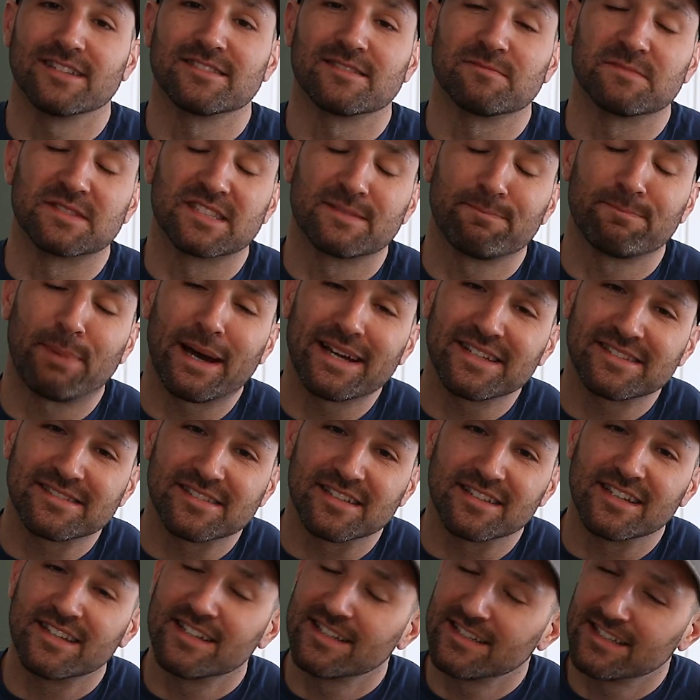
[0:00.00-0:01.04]
and some
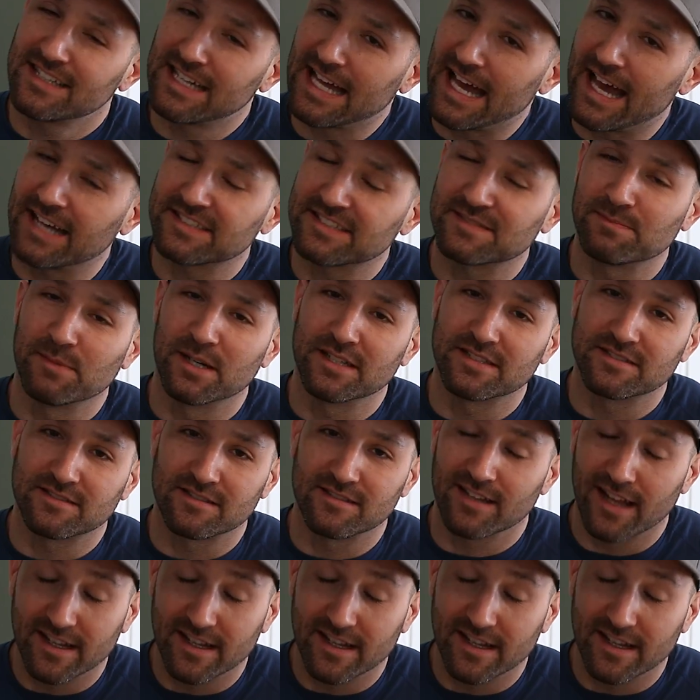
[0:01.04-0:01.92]
spicy ass mustard.